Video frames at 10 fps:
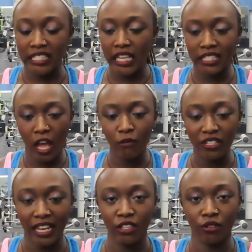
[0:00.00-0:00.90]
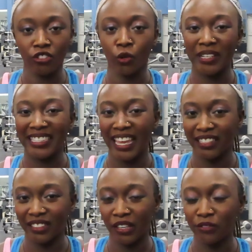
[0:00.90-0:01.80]
it's, it's almost like you can do a
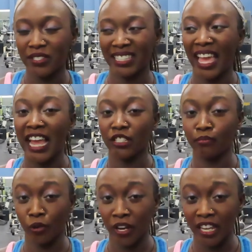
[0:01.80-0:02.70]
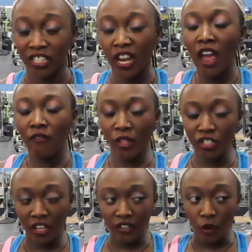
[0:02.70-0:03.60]
deadlift slash bridge.
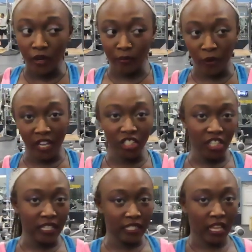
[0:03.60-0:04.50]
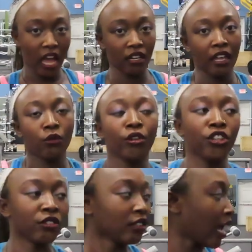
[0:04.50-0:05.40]
Those that know what a bridge is, it's kind of like when
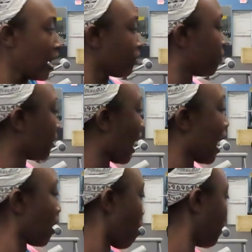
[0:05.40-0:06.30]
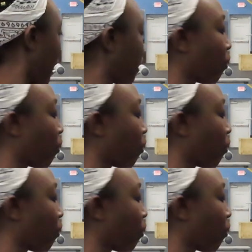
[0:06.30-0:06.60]
you're laying flat on like